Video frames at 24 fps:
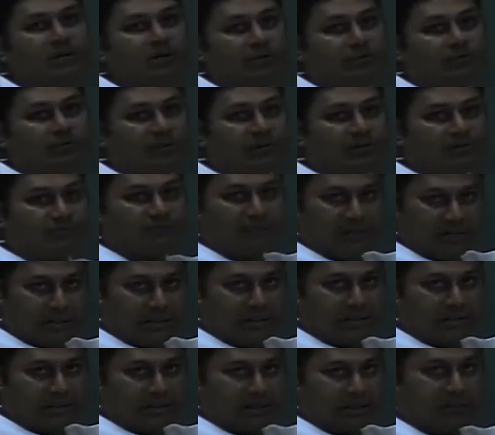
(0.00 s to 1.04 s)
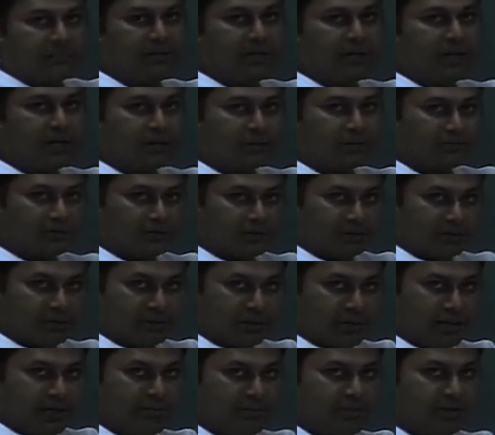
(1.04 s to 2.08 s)
of this field. If they are,
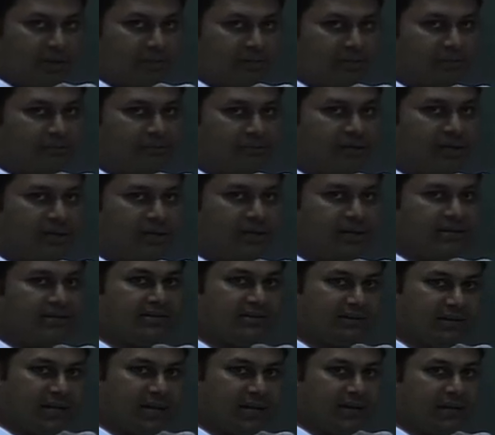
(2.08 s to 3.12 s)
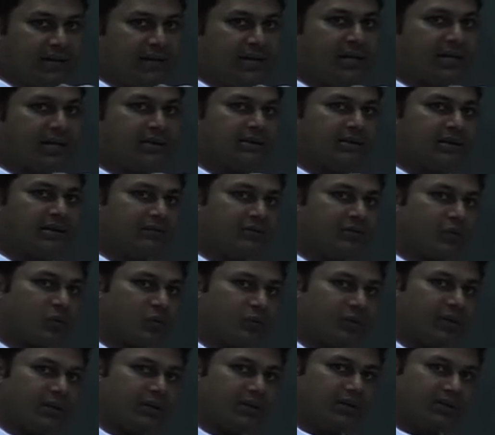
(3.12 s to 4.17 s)
the element of the field is real, they are
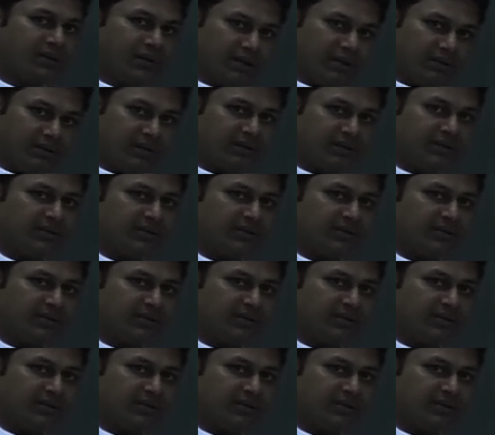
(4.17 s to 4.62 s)
forming the real vector